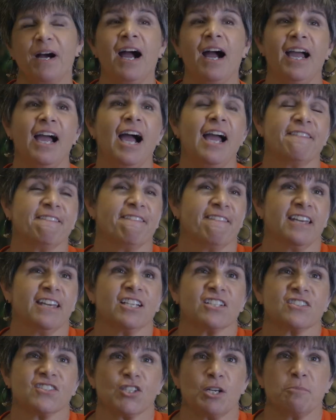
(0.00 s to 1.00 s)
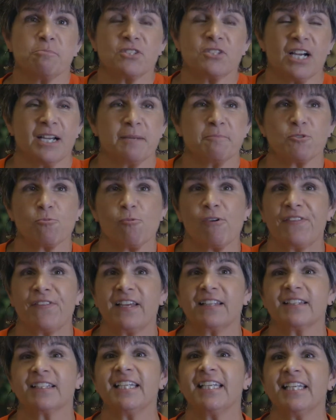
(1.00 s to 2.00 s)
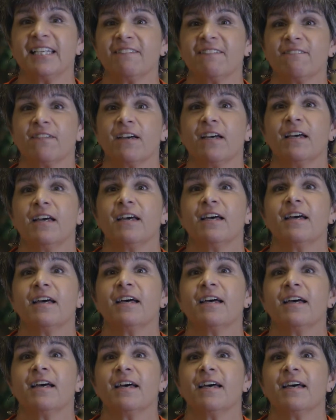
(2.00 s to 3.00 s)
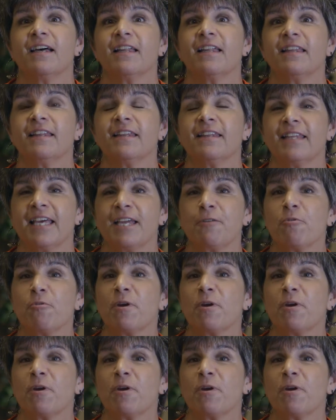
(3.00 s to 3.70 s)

I, I think sometimes when they leave, they